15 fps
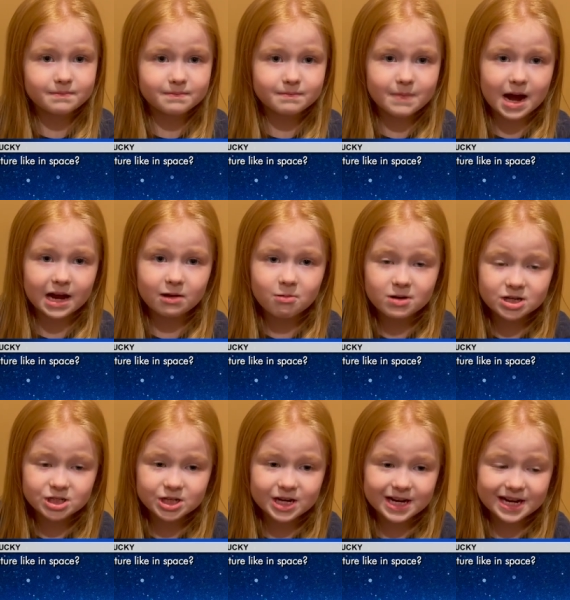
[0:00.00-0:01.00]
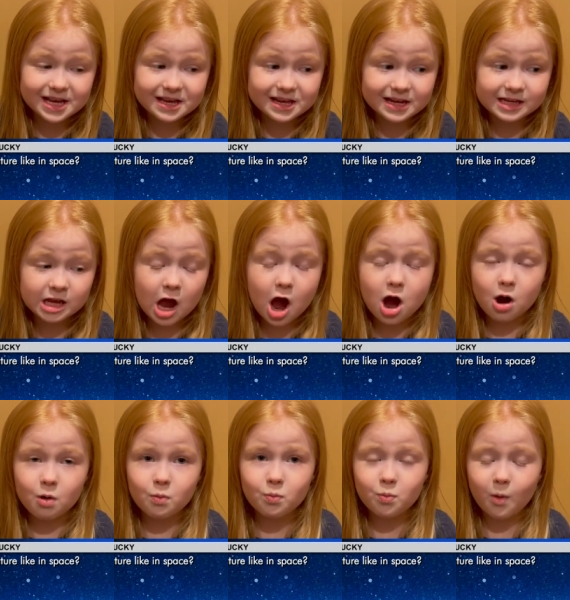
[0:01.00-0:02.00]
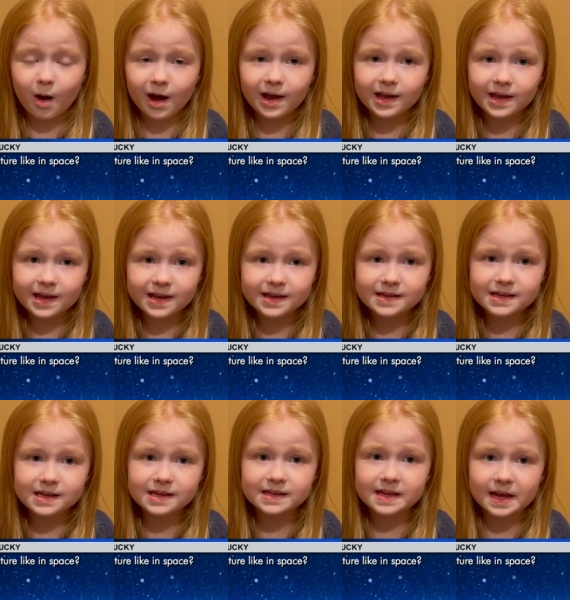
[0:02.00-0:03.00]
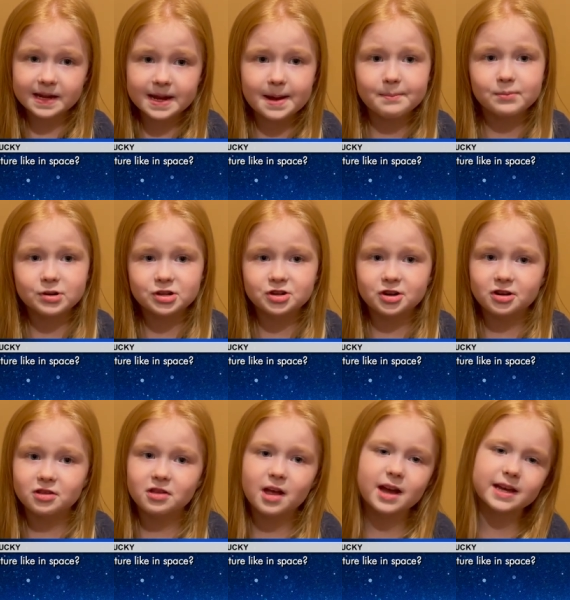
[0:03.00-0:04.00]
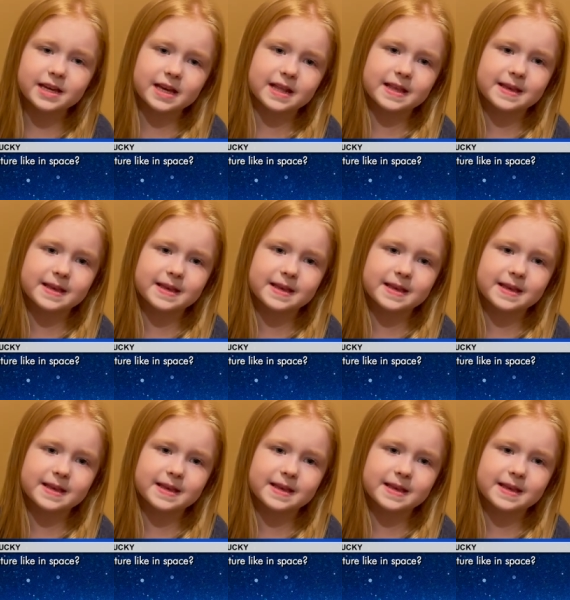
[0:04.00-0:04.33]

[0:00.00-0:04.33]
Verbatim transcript: My question is, what is the temperature like in